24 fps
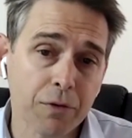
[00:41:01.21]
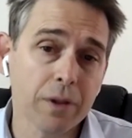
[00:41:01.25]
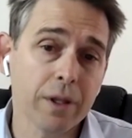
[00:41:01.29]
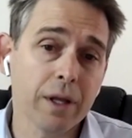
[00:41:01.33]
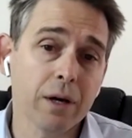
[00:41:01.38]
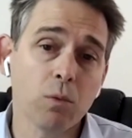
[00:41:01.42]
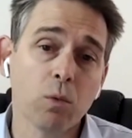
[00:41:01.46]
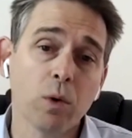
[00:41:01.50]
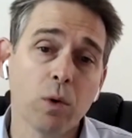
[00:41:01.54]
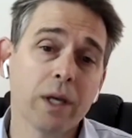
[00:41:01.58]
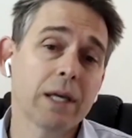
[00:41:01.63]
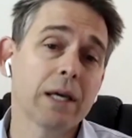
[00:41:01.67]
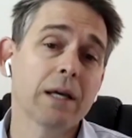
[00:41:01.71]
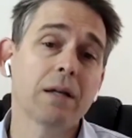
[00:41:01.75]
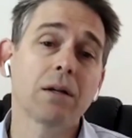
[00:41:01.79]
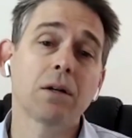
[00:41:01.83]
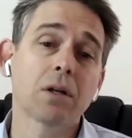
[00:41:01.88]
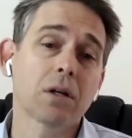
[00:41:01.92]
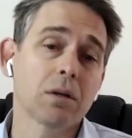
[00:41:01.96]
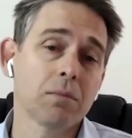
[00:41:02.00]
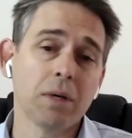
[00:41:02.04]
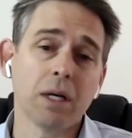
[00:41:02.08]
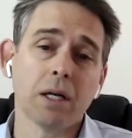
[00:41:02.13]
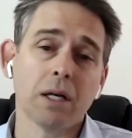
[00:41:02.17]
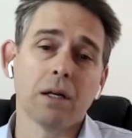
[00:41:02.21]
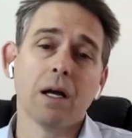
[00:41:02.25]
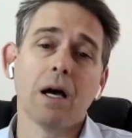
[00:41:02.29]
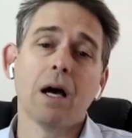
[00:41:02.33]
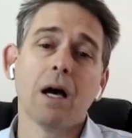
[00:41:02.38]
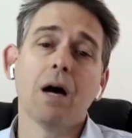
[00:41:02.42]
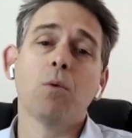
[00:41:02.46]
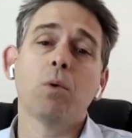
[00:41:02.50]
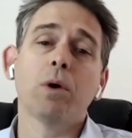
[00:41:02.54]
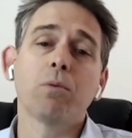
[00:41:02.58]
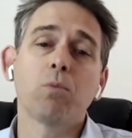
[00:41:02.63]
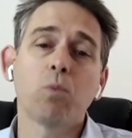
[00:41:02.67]
that we can commit.
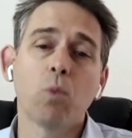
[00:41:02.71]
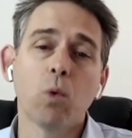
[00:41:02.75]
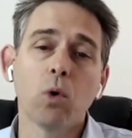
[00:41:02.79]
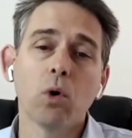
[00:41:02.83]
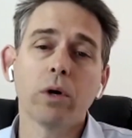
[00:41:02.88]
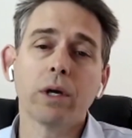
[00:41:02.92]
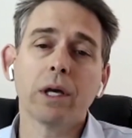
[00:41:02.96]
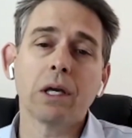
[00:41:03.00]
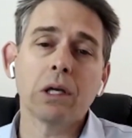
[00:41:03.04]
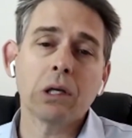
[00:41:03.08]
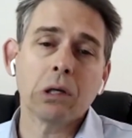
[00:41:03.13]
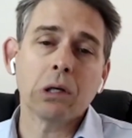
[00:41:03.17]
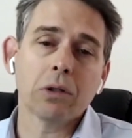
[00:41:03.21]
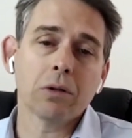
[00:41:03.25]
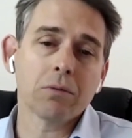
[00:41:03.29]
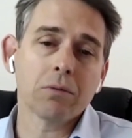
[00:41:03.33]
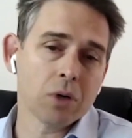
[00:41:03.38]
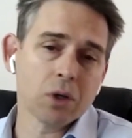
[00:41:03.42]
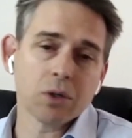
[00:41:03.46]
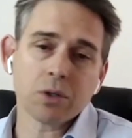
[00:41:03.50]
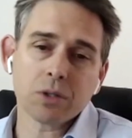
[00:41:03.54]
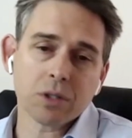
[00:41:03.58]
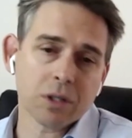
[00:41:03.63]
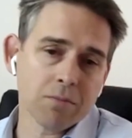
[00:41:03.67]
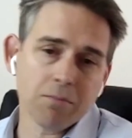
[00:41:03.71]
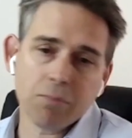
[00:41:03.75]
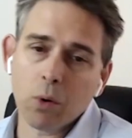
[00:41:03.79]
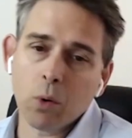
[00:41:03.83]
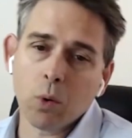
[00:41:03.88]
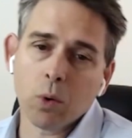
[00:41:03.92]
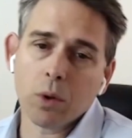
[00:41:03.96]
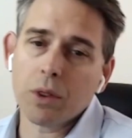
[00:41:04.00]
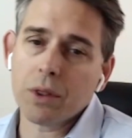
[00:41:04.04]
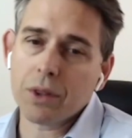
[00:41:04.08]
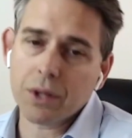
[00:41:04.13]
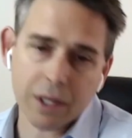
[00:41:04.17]
Are we working on the most
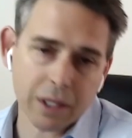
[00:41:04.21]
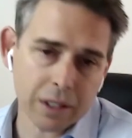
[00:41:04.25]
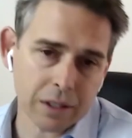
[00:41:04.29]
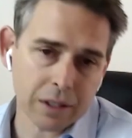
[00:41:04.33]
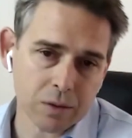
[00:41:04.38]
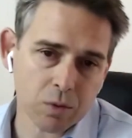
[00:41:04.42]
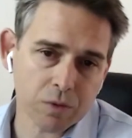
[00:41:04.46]
important things?